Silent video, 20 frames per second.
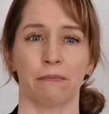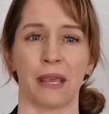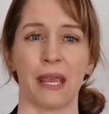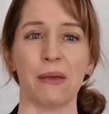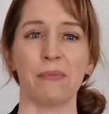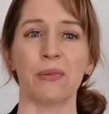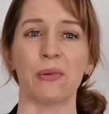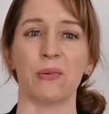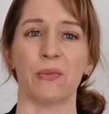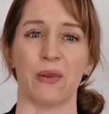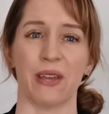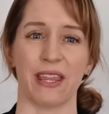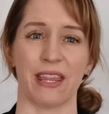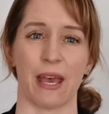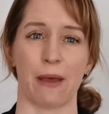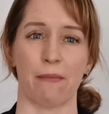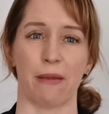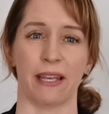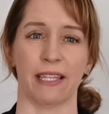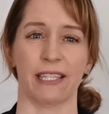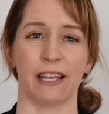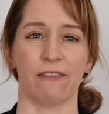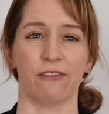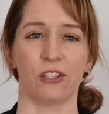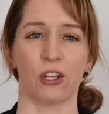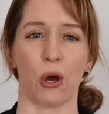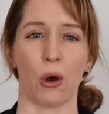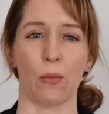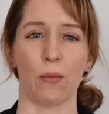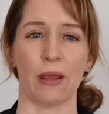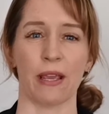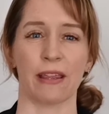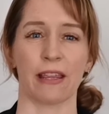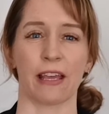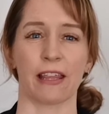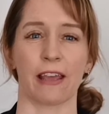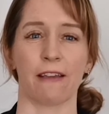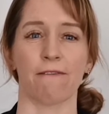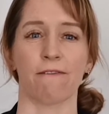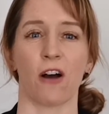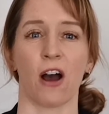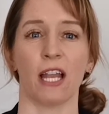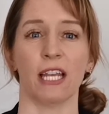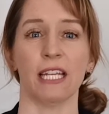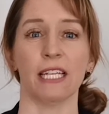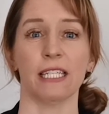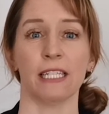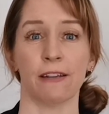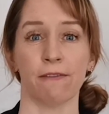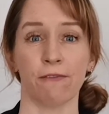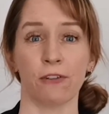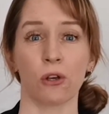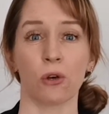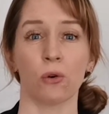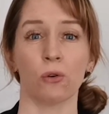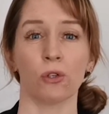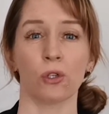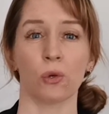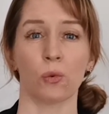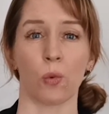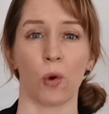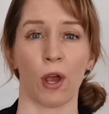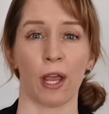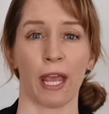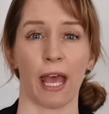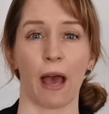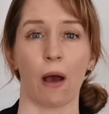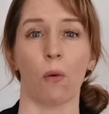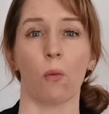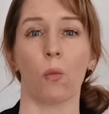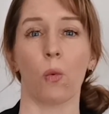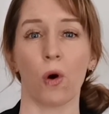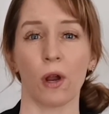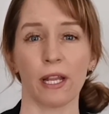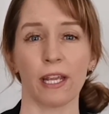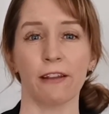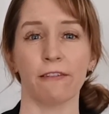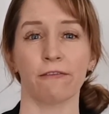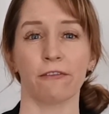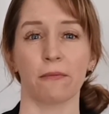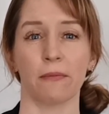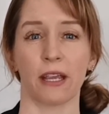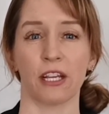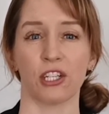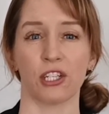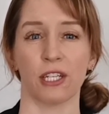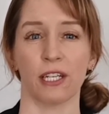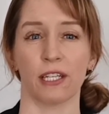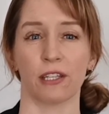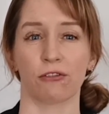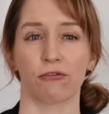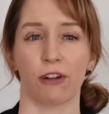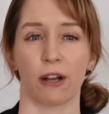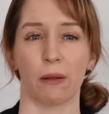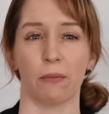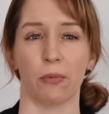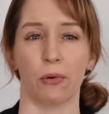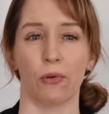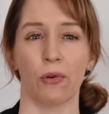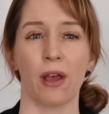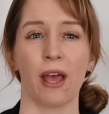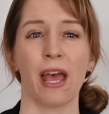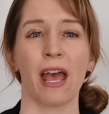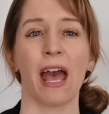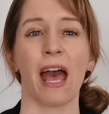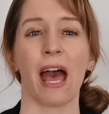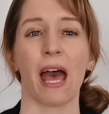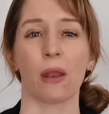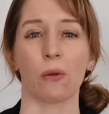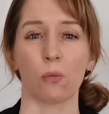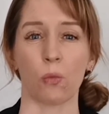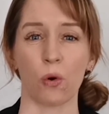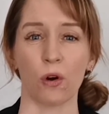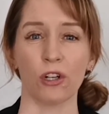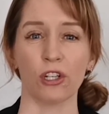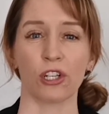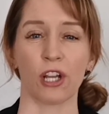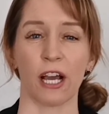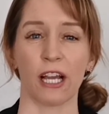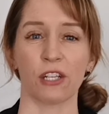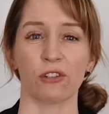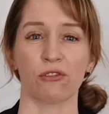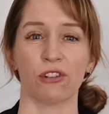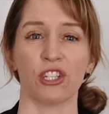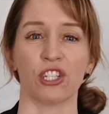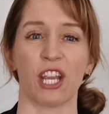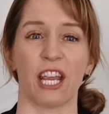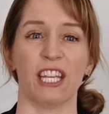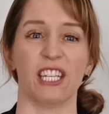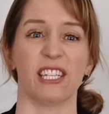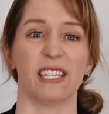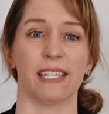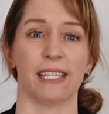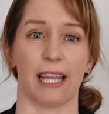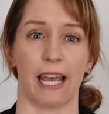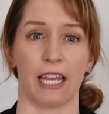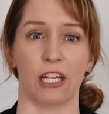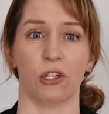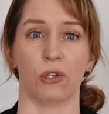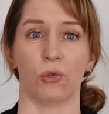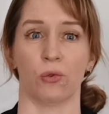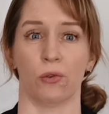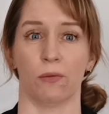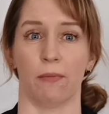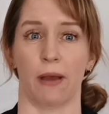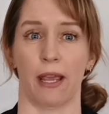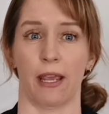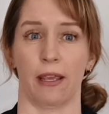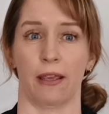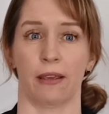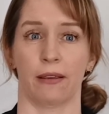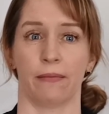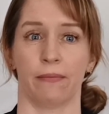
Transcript: People with MS have told me that they find it difficult to work out what information is credible and what dietary changes they should make.